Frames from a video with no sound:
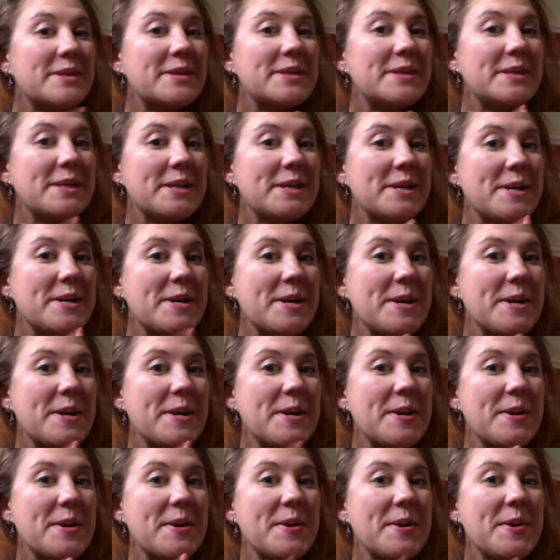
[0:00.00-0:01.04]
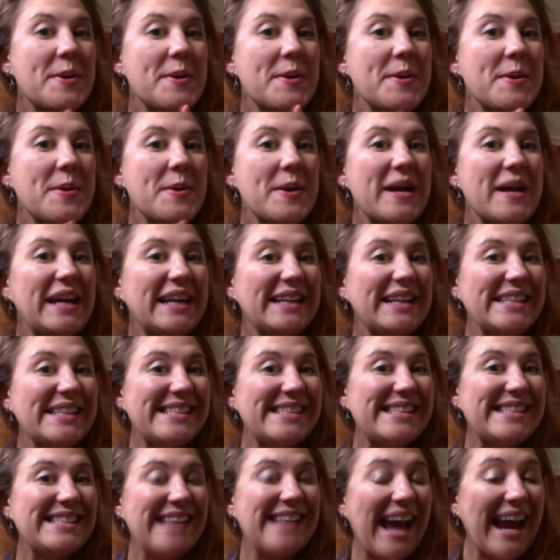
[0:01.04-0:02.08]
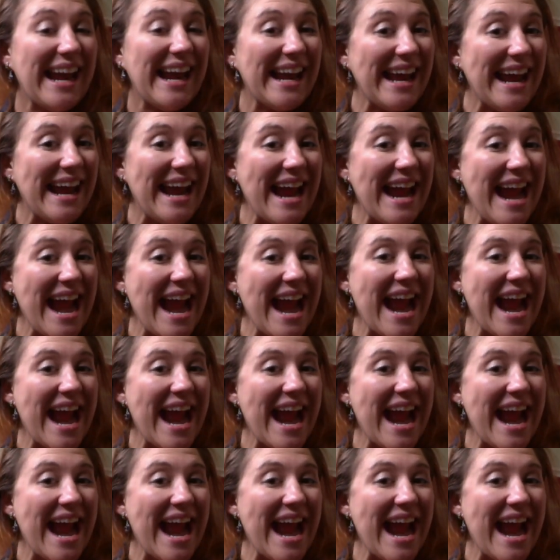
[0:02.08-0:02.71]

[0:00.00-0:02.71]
So exciting!